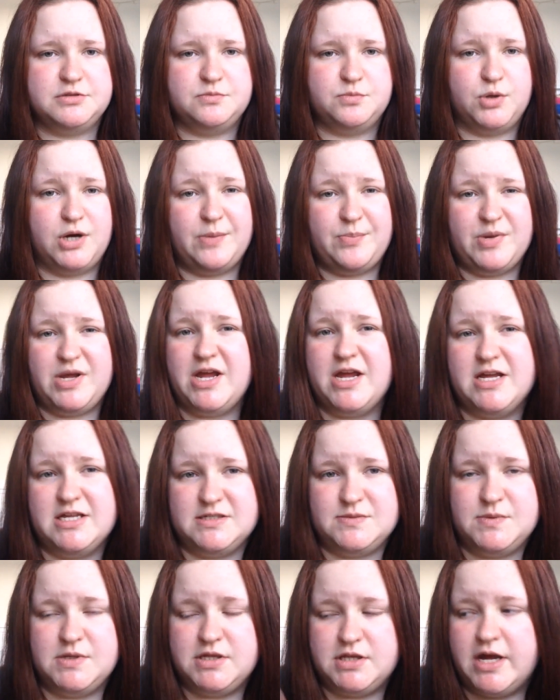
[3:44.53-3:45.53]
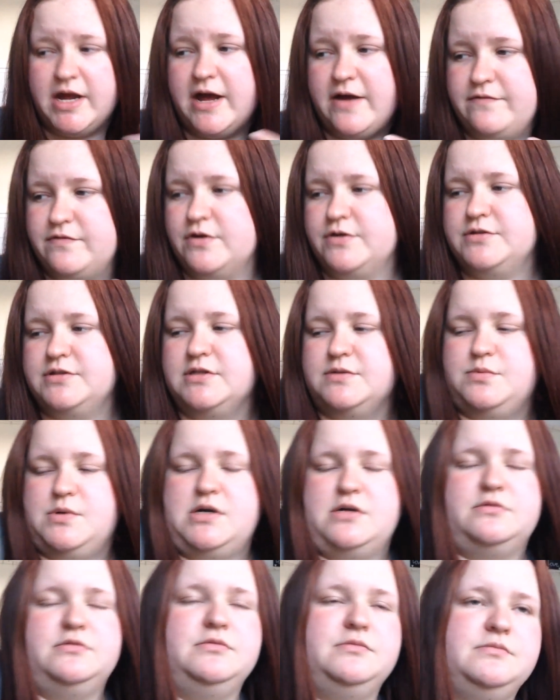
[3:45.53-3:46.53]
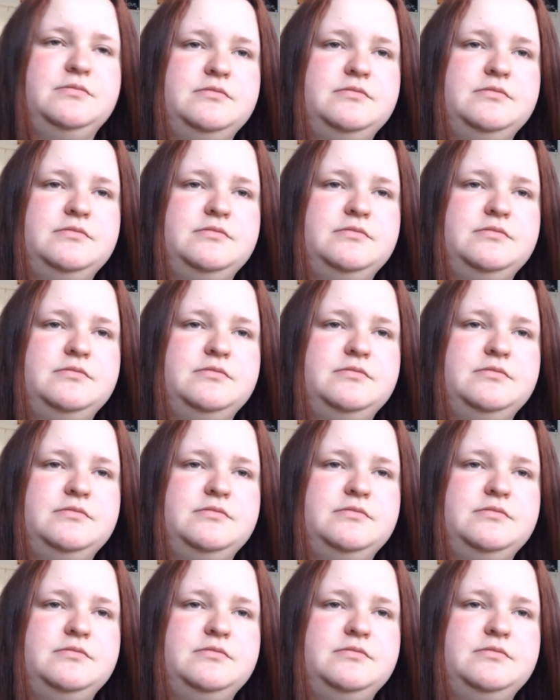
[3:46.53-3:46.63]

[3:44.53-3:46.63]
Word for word: wipe your hands with they have those as well